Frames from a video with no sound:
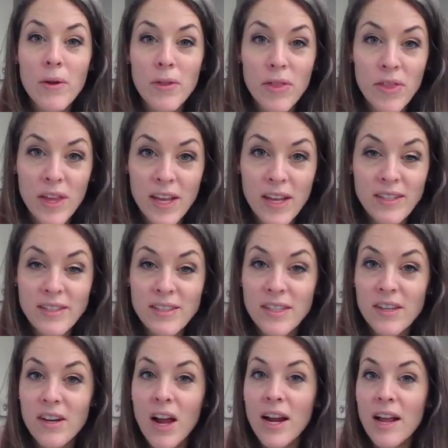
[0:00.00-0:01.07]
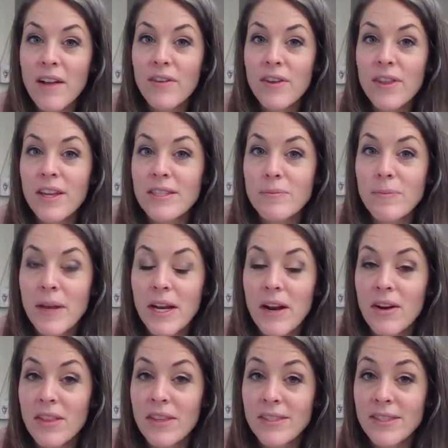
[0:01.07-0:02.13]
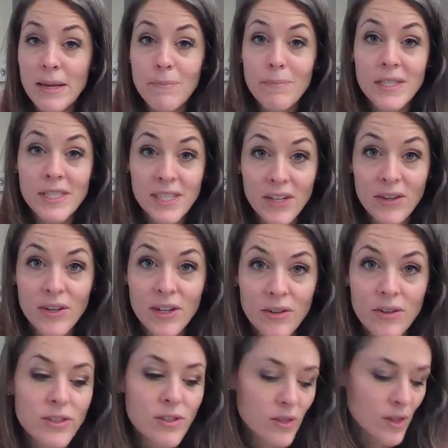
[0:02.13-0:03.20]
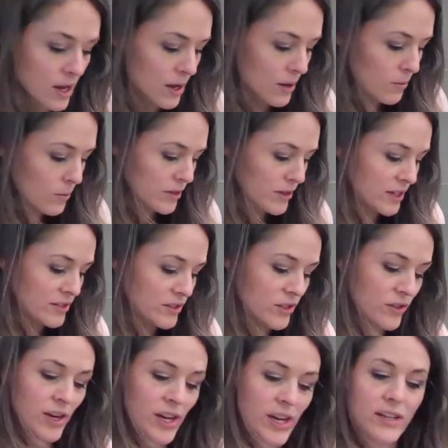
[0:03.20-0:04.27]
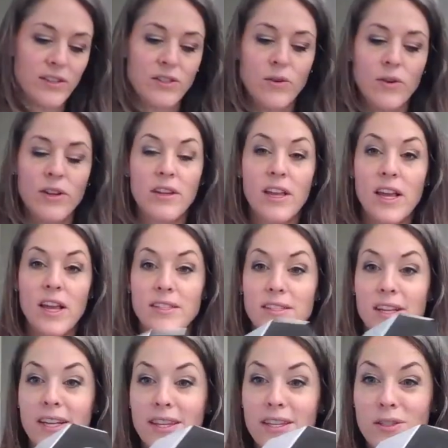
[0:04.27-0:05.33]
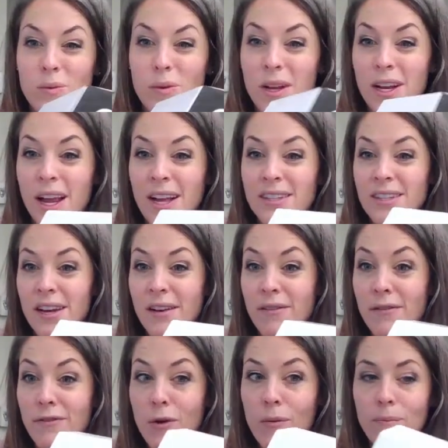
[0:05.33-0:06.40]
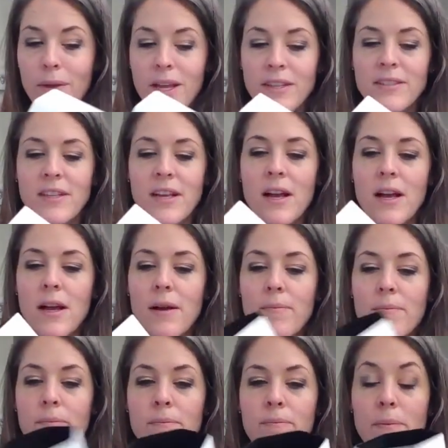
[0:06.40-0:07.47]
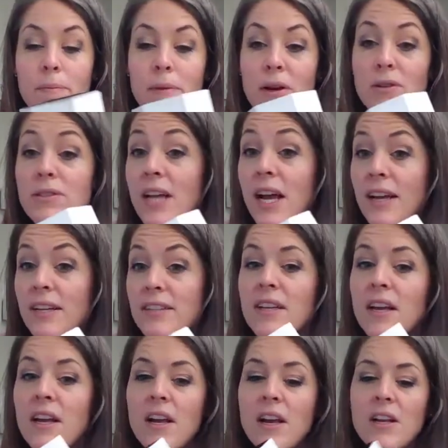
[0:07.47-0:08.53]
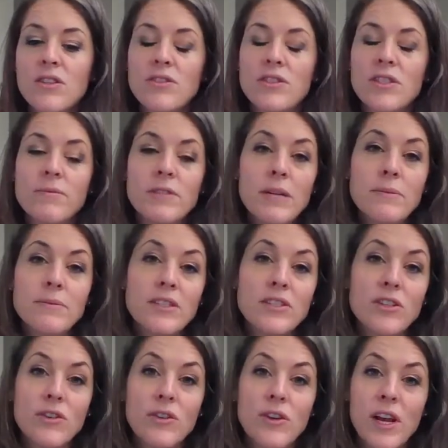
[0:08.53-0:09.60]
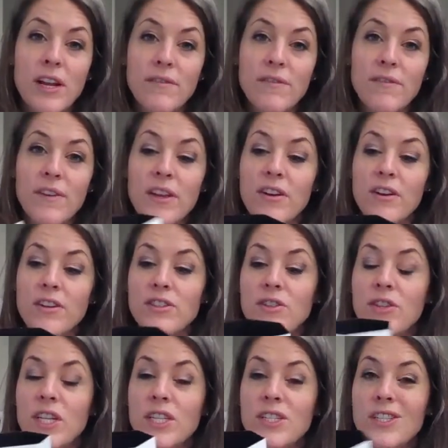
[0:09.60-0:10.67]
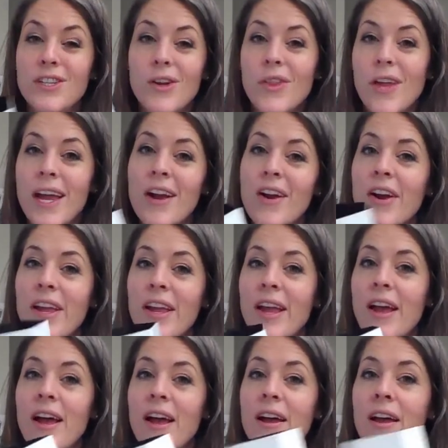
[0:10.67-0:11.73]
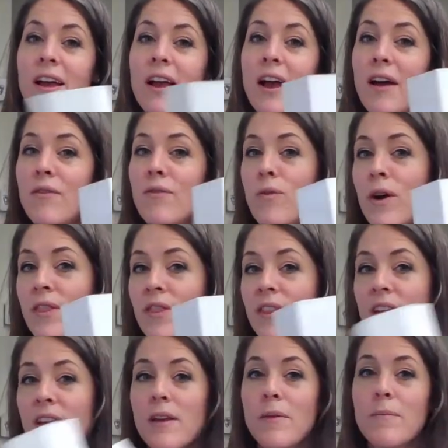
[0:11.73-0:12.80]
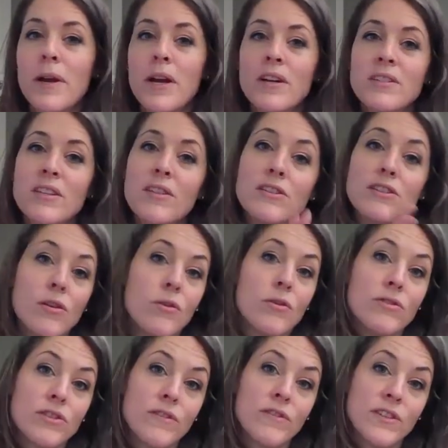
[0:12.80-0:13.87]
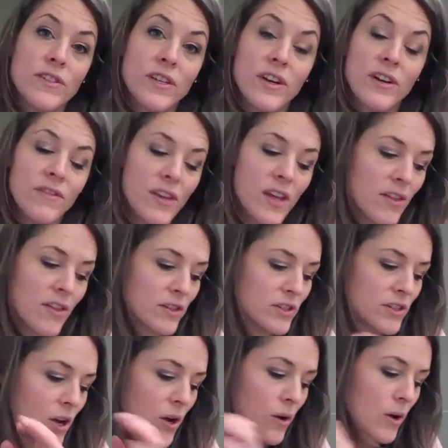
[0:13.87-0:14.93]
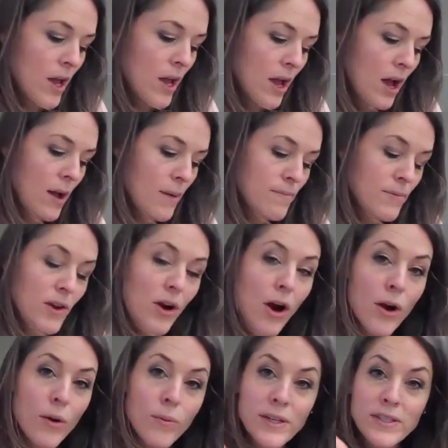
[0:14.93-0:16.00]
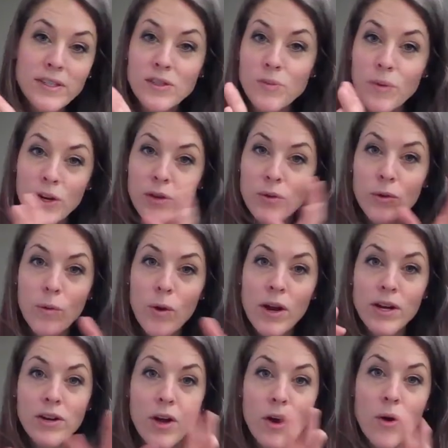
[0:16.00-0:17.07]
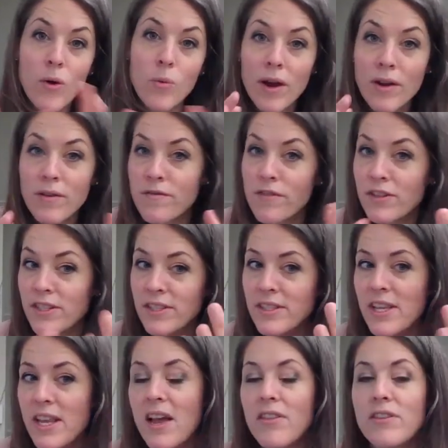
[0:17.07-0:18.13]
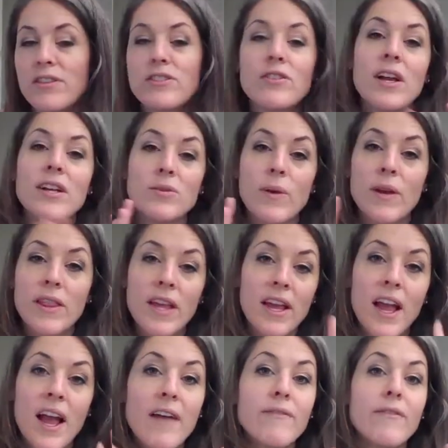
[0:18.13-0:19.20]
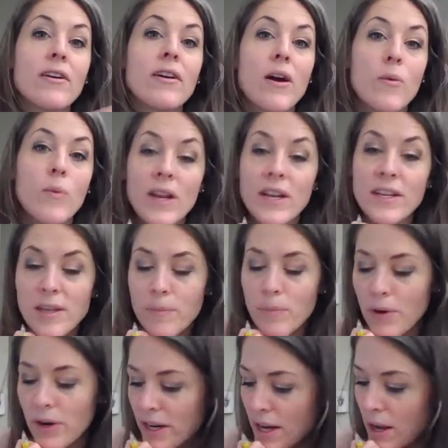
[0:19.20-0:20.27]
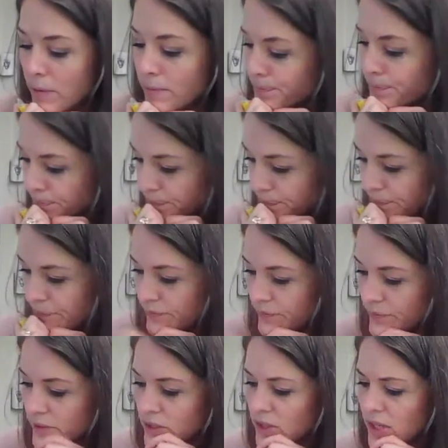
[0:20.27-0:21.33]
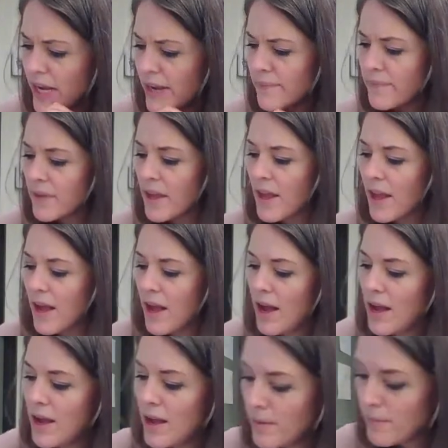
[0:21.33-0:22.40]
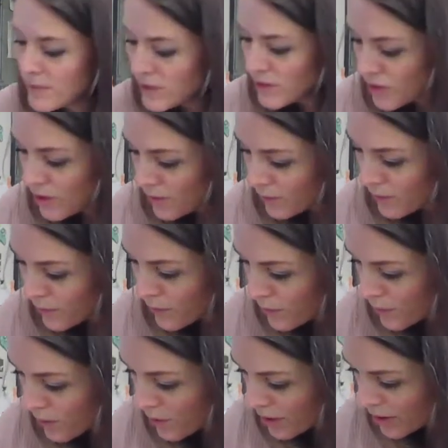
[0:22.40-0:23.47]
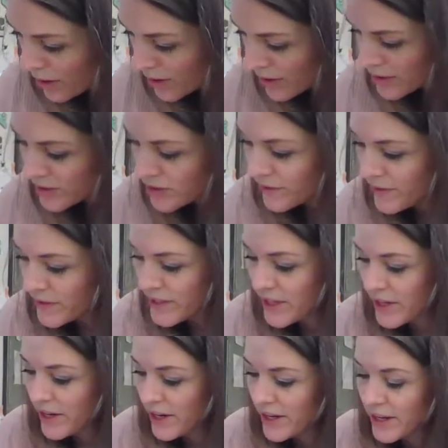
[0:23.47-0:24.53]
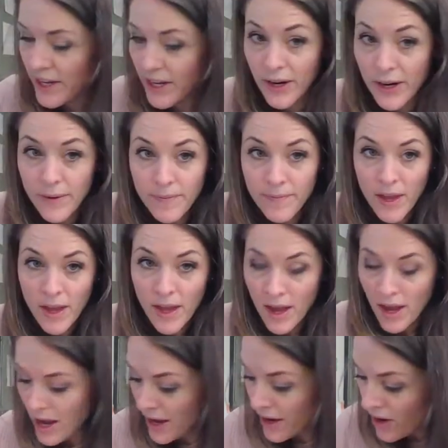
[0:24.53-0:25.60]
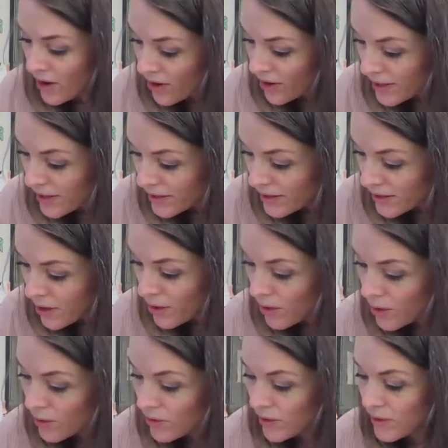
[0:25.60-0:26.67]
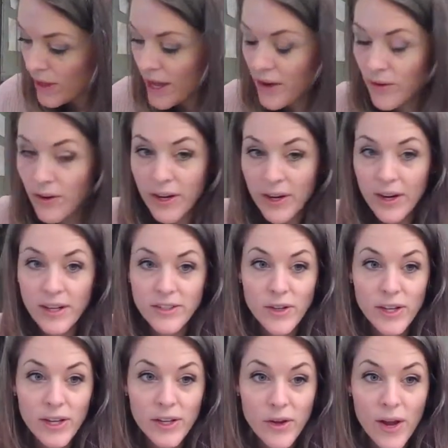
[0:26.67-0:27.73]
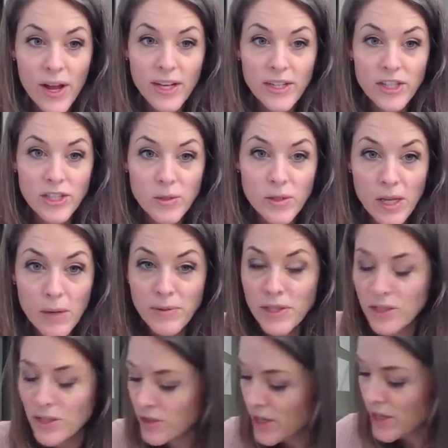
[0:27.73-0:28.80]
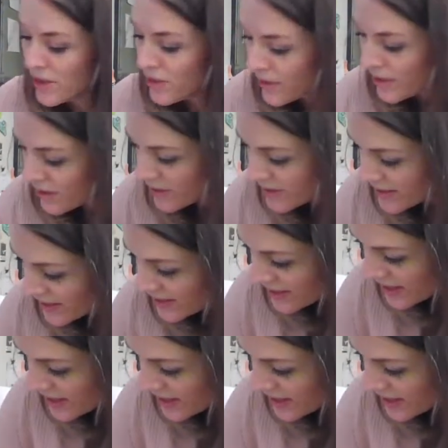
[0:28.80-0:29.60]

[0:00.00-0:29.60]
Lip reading: things, not everything is made out of the same materials when things are created. So in case, like this one has kind of a foam base, but metal sides. So sometimes as you're creating figures, you need to know the area of one thing compared to the total surface area of the other. So there are reasons where you would want to know one versus the other, so that's why they have a way to separate it out. Okay, so for surface area here, I already know the lateral area, so I could go ahead and just substitute in 360